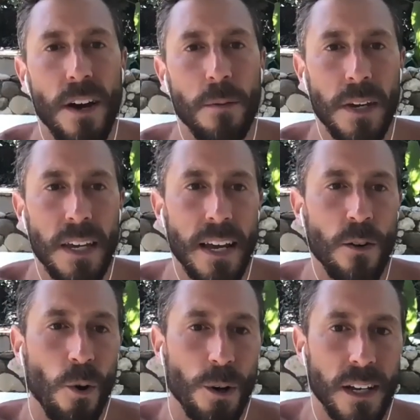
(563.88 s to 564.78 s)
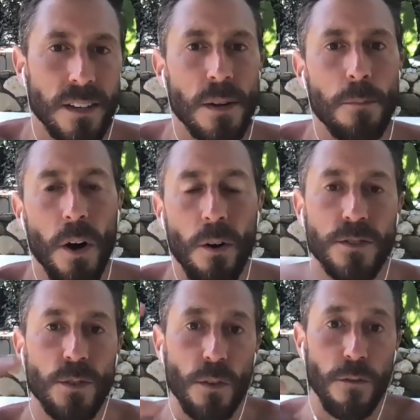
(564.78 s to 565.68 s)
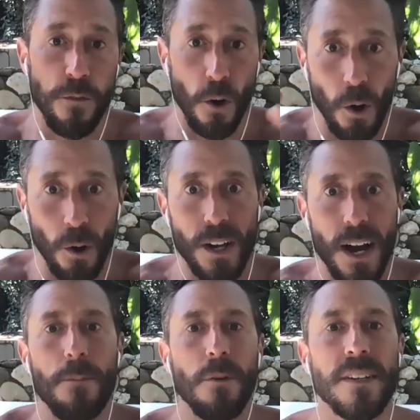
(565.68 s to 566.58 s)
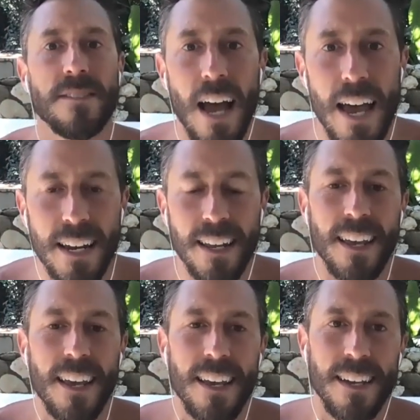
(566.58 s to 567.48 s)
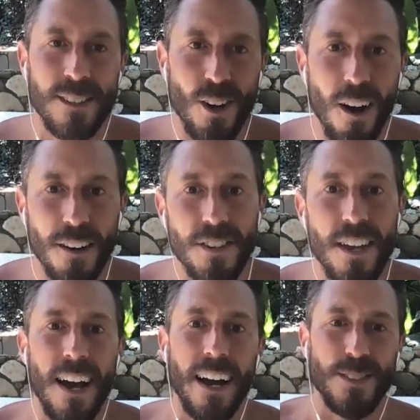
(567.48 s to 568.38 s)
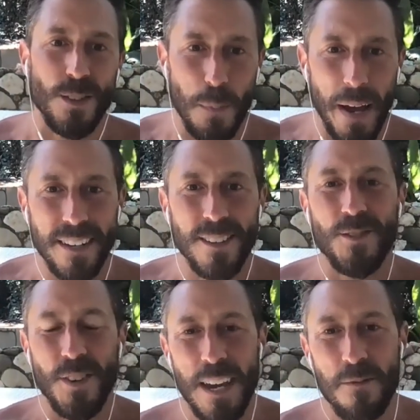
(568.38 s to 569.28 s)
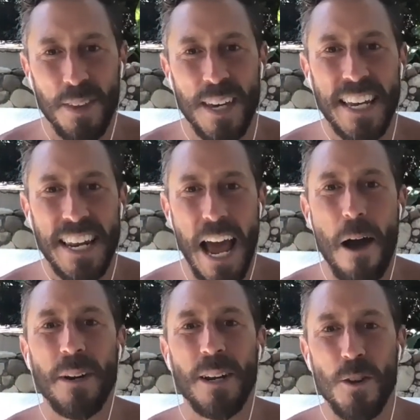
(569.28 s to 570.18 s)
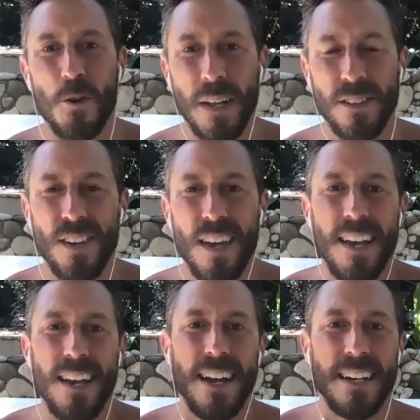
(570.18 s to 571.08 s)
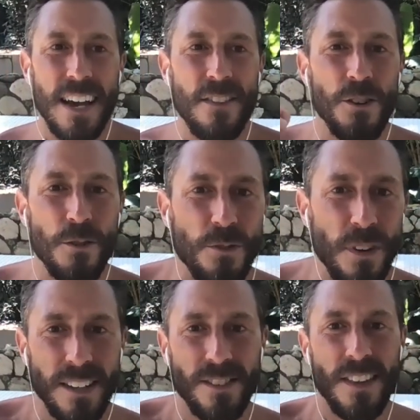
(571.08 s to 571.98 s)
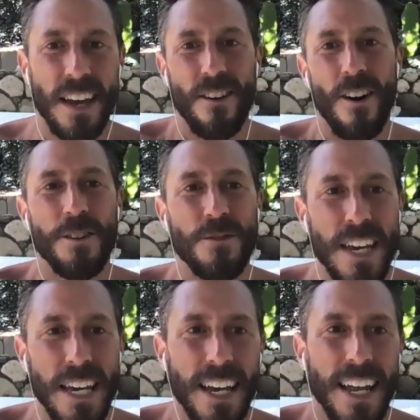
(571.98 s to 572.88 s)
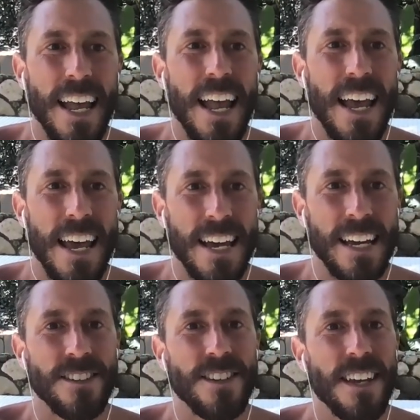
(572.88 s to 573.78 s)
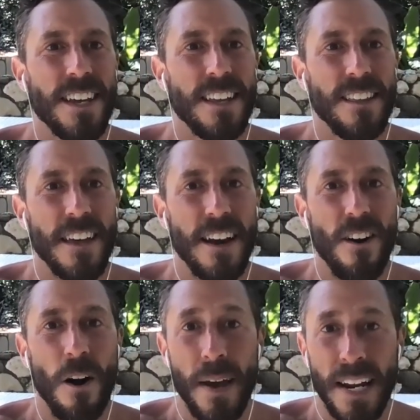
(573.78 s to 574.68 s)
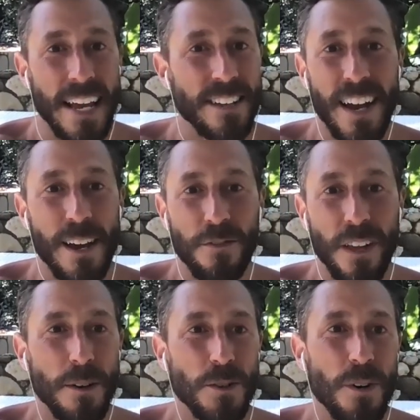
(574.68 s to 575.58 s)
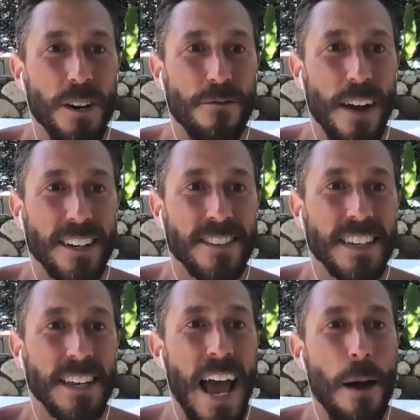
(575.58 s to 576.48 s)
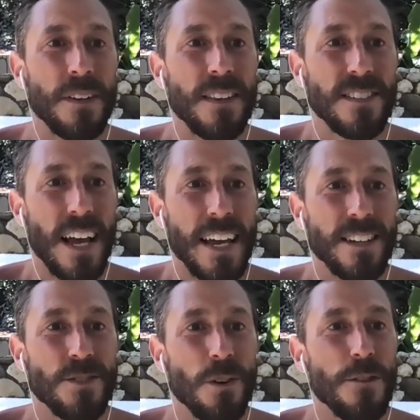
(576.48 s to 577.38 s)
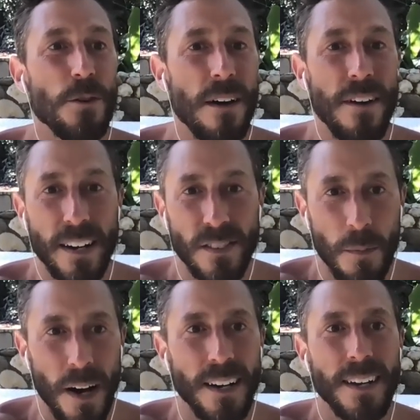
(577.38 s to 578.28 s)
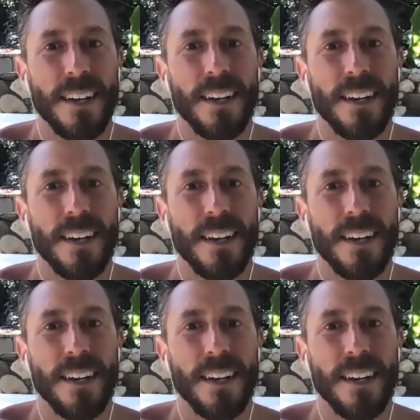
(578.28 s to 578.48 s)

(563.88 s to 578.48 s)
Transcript: red meat and organs and bone. So it's a full complement diet in dogs. I suspect the same thing can happen in humans. Again, the nutrients in there are unique, and there are many anti-inflammatory effects that can happen in these diets. So if you have eczema